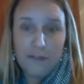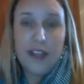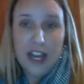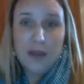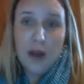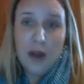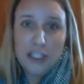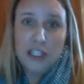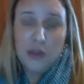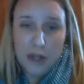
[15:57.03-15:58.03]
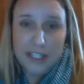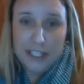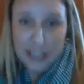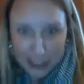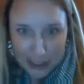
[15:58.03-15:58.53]
Forget about what you
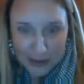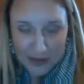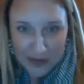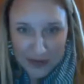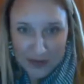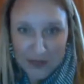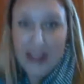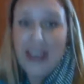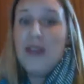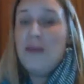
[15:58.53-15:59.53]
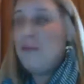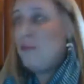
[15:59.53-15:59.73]
wanted to do. And the